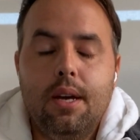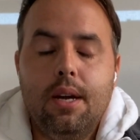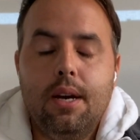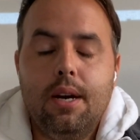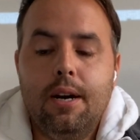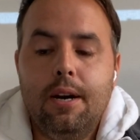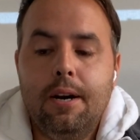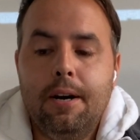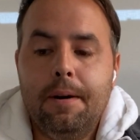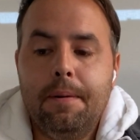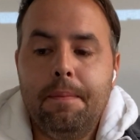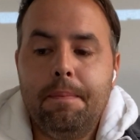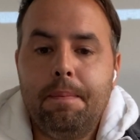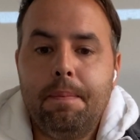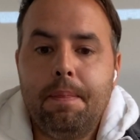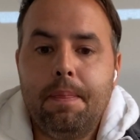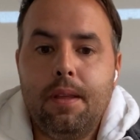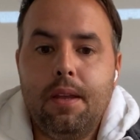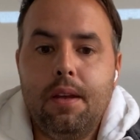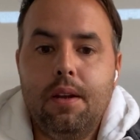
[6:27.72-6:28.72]
Um,
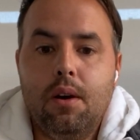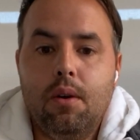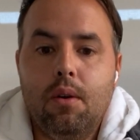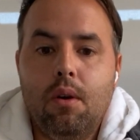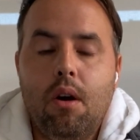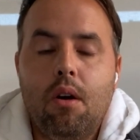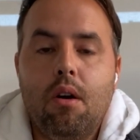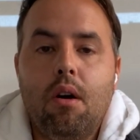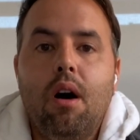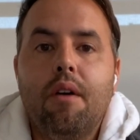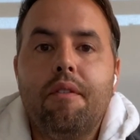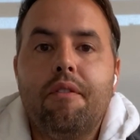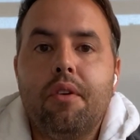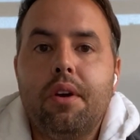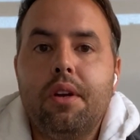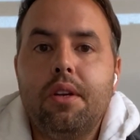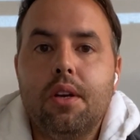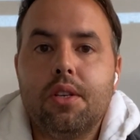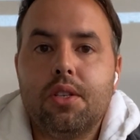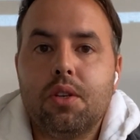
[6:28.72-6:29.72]
you know, our
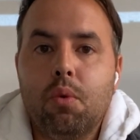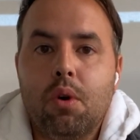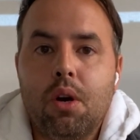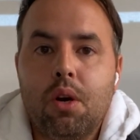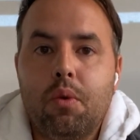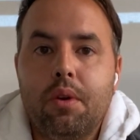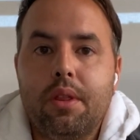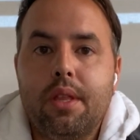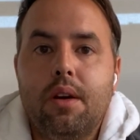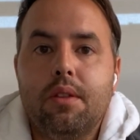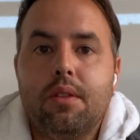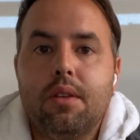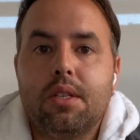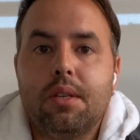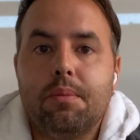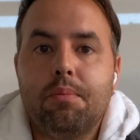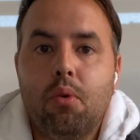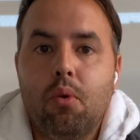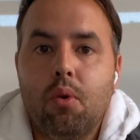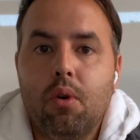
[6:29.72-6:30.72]
offering doesn't work without the
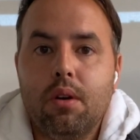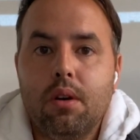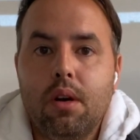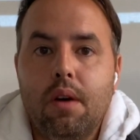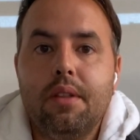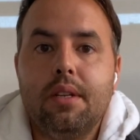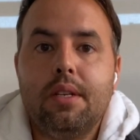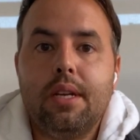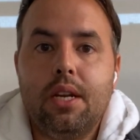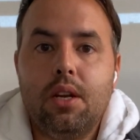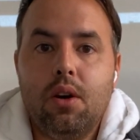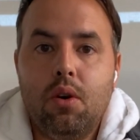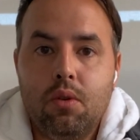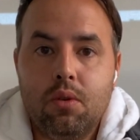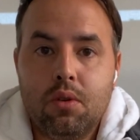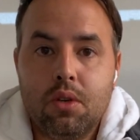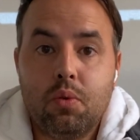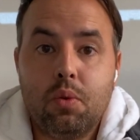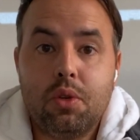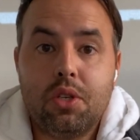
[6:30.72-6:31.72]
support of the data
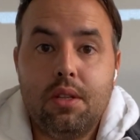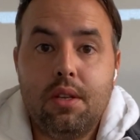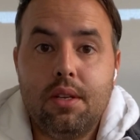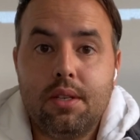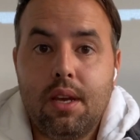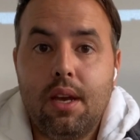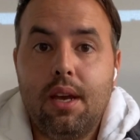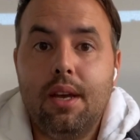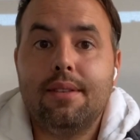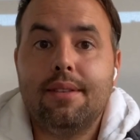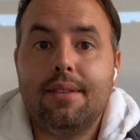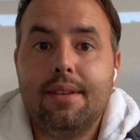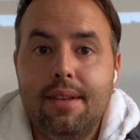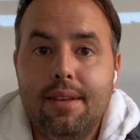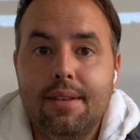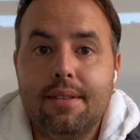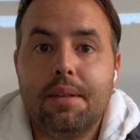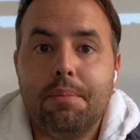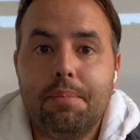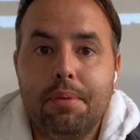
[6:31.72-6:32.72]
owners, which in this case
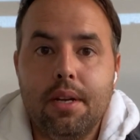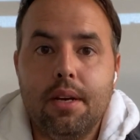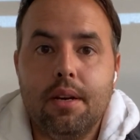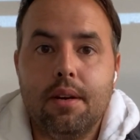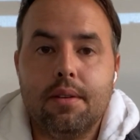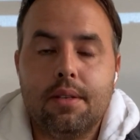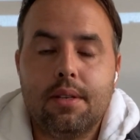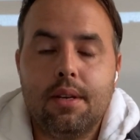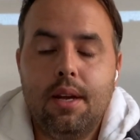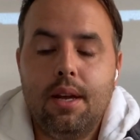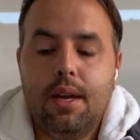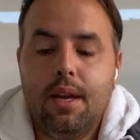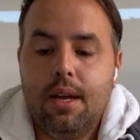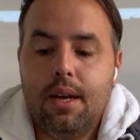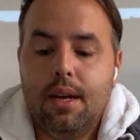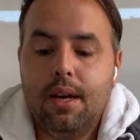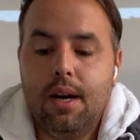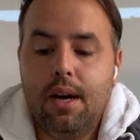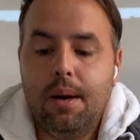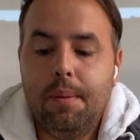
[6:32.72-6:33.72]
is the players.
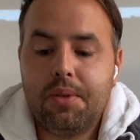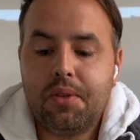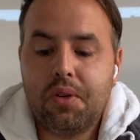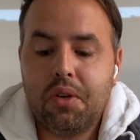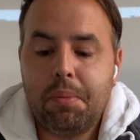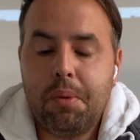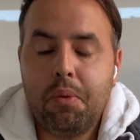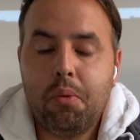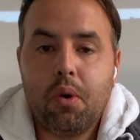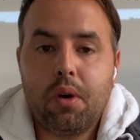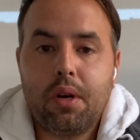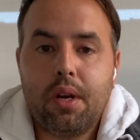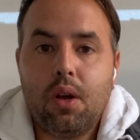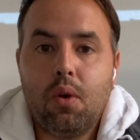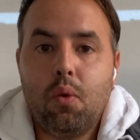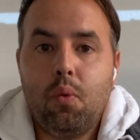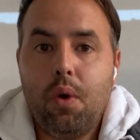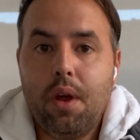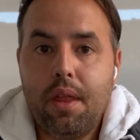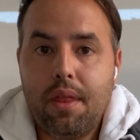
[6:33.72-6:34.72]
Um, so to be
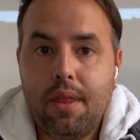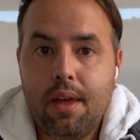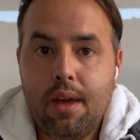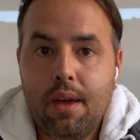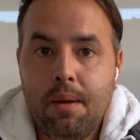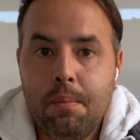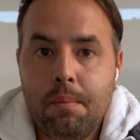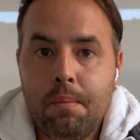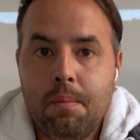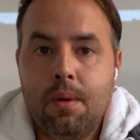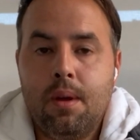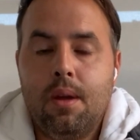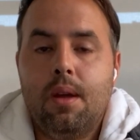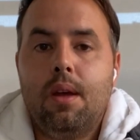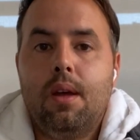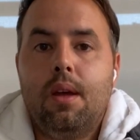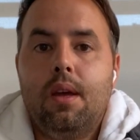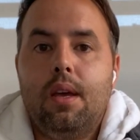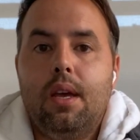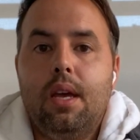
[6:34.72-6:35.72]
working with them,
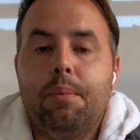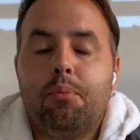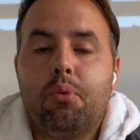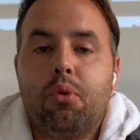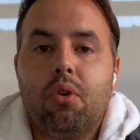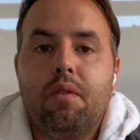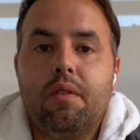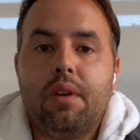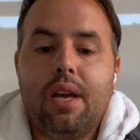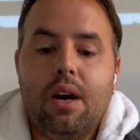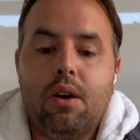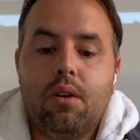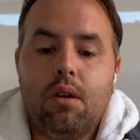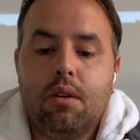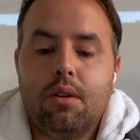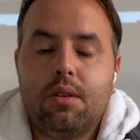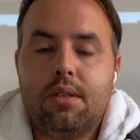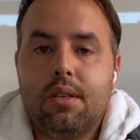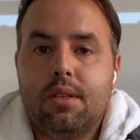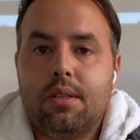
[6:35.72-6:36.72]
improving out
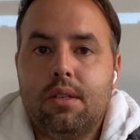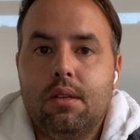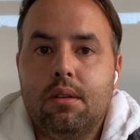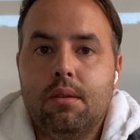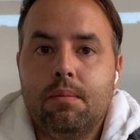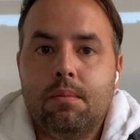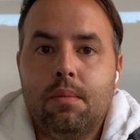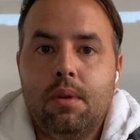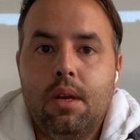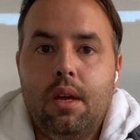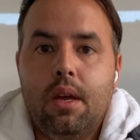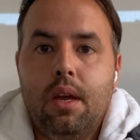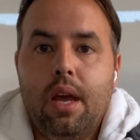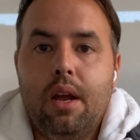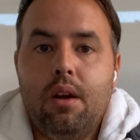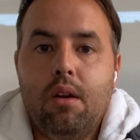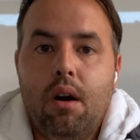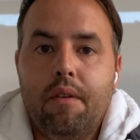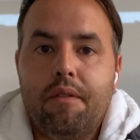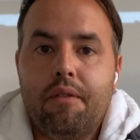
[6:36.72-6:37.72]
our system
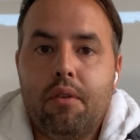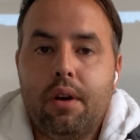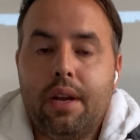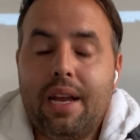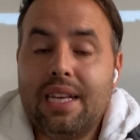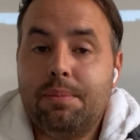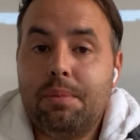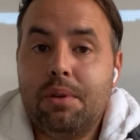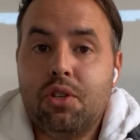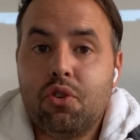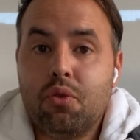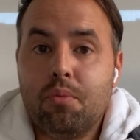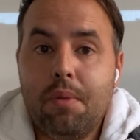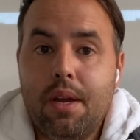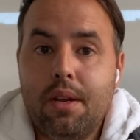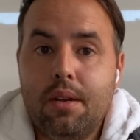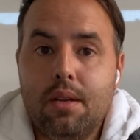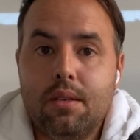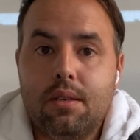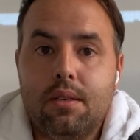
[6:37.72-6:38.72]
and offering has been
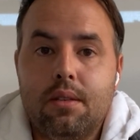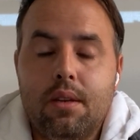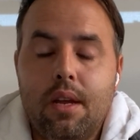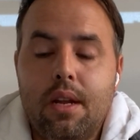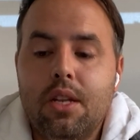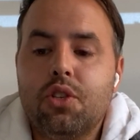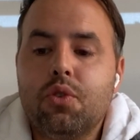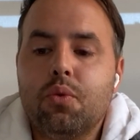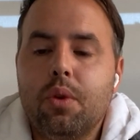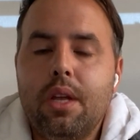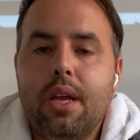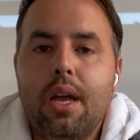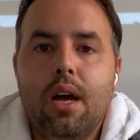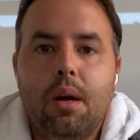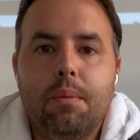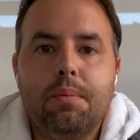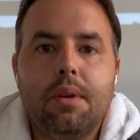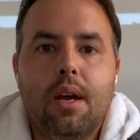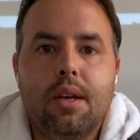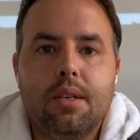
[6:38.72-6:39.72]
tremendous. And it's really
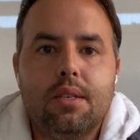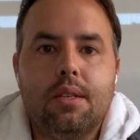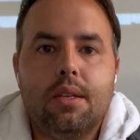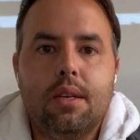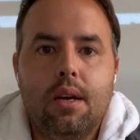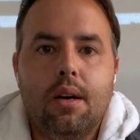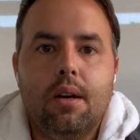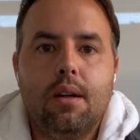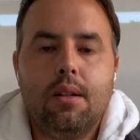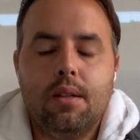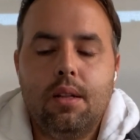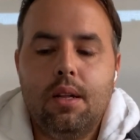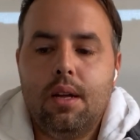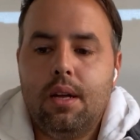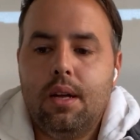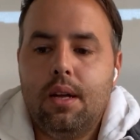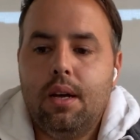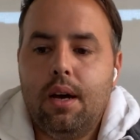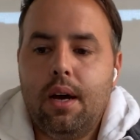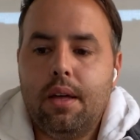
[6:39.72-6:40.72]
helped SDL,
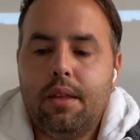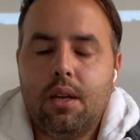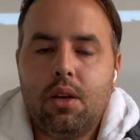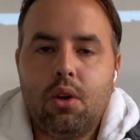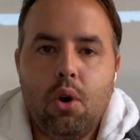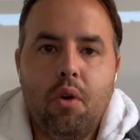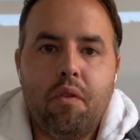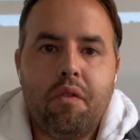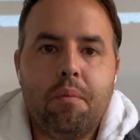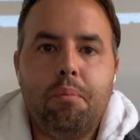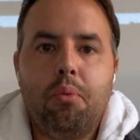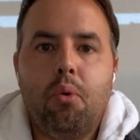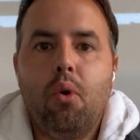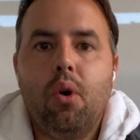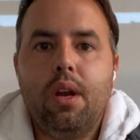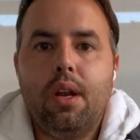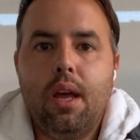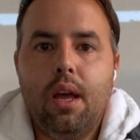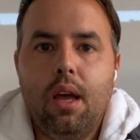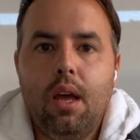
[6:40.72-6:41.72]
I think, go from
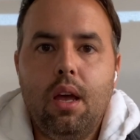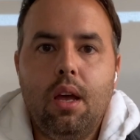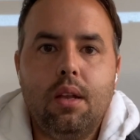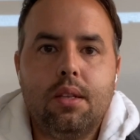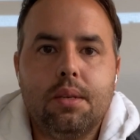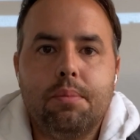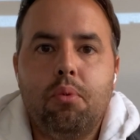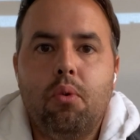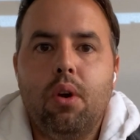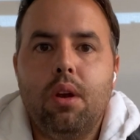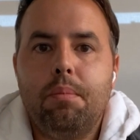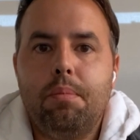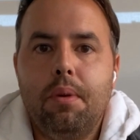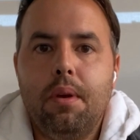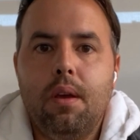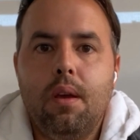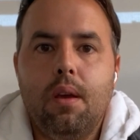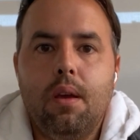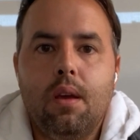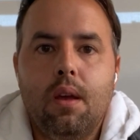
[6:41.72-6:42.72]
point A to point
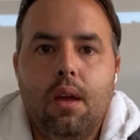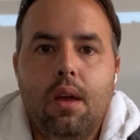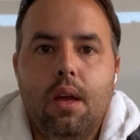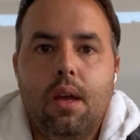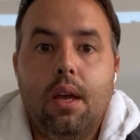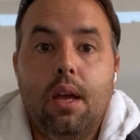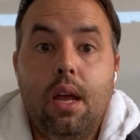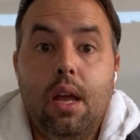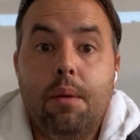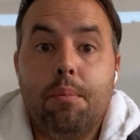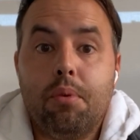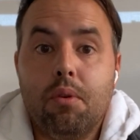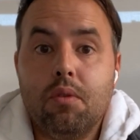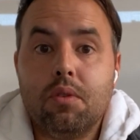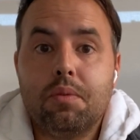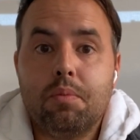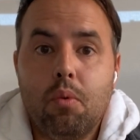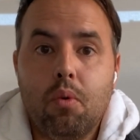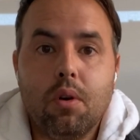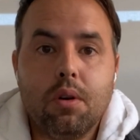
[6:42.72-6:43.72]
B in pro
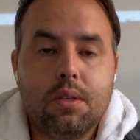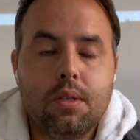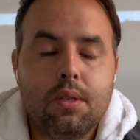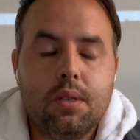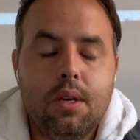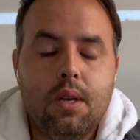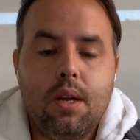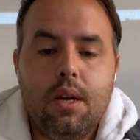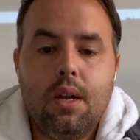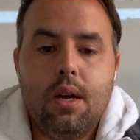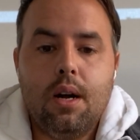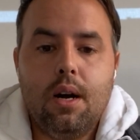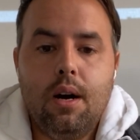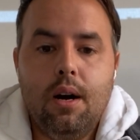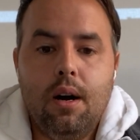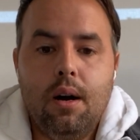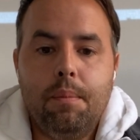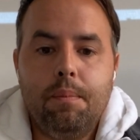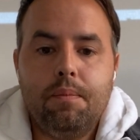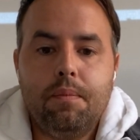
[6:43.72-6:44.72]
sports.
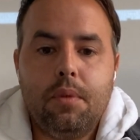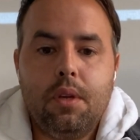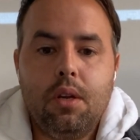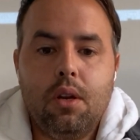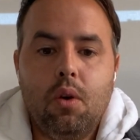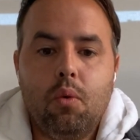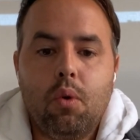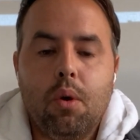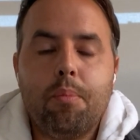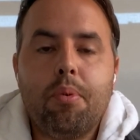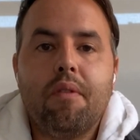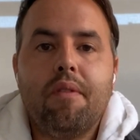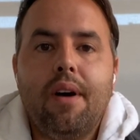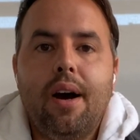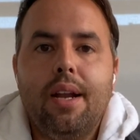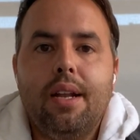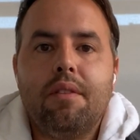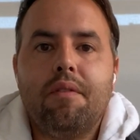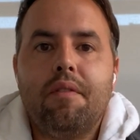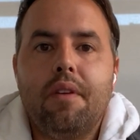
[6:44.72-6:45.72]
Um, you know, we're
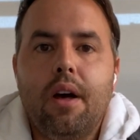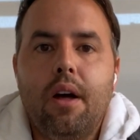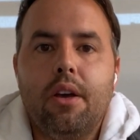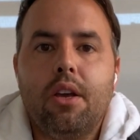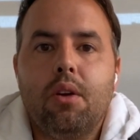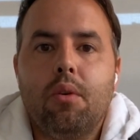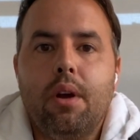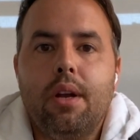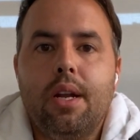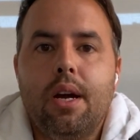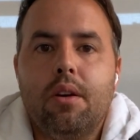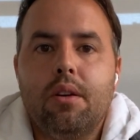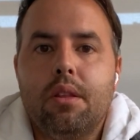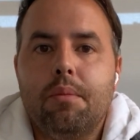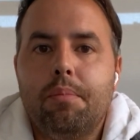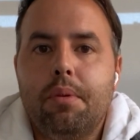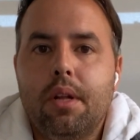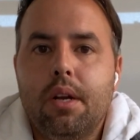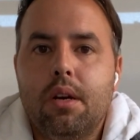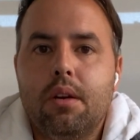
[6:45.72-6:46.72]
providing value right now to the
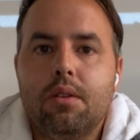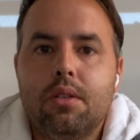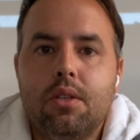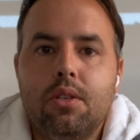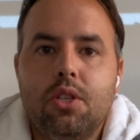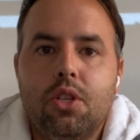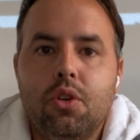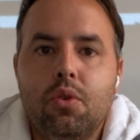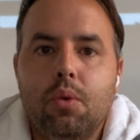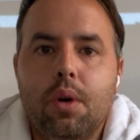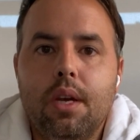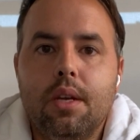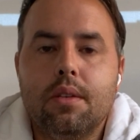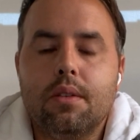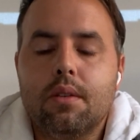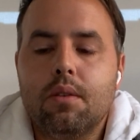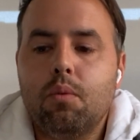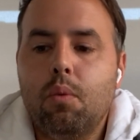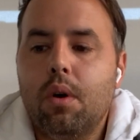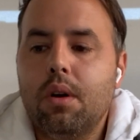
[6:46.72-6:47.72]
players in two
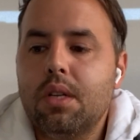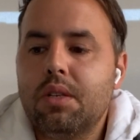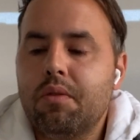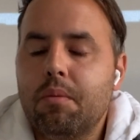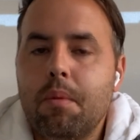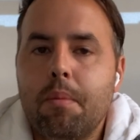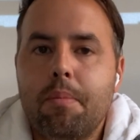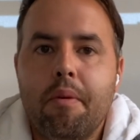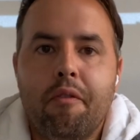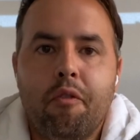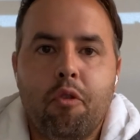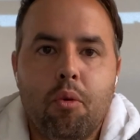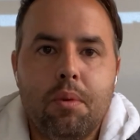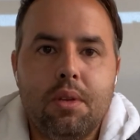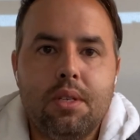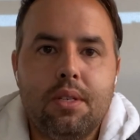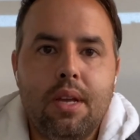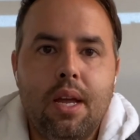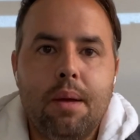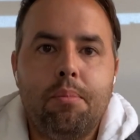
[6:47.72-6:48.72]
ways. One is from a
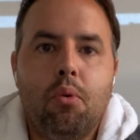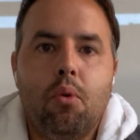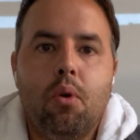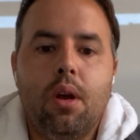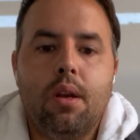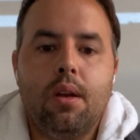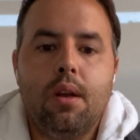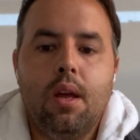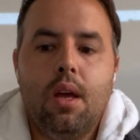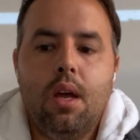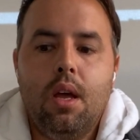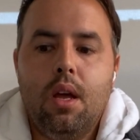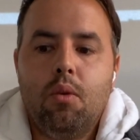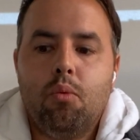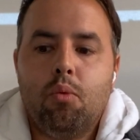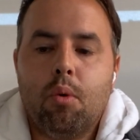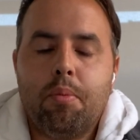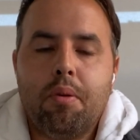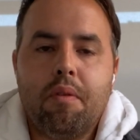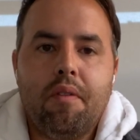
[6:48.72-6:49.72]
performance standpoint,
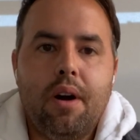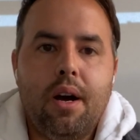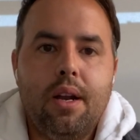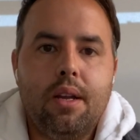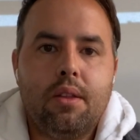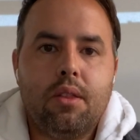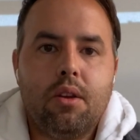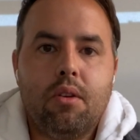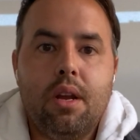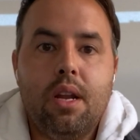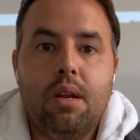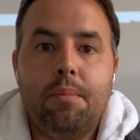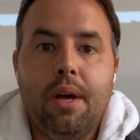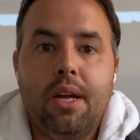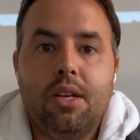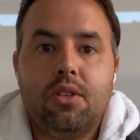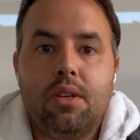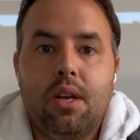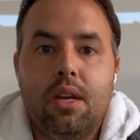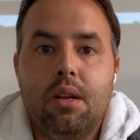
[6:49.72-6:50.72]
we're providing their
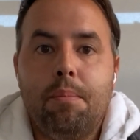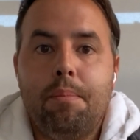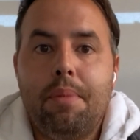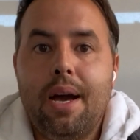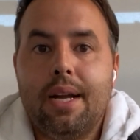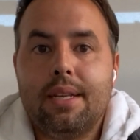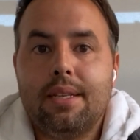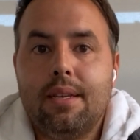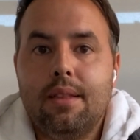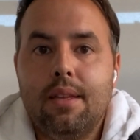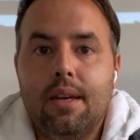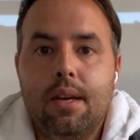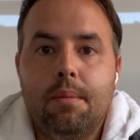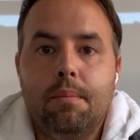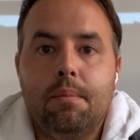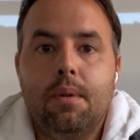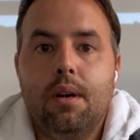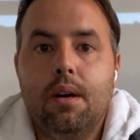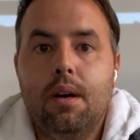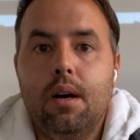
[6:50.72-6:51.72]
in-match data back to
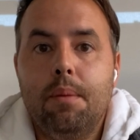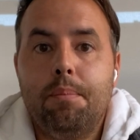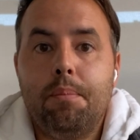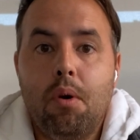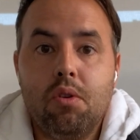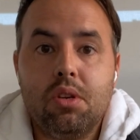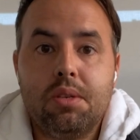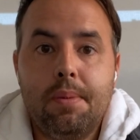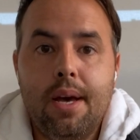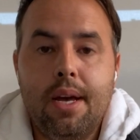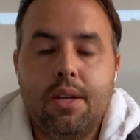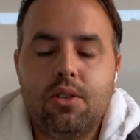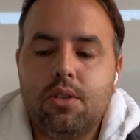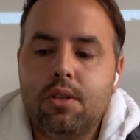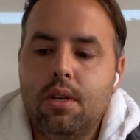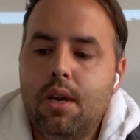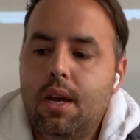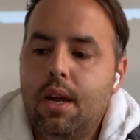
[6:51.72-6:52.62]
them uh, post-match.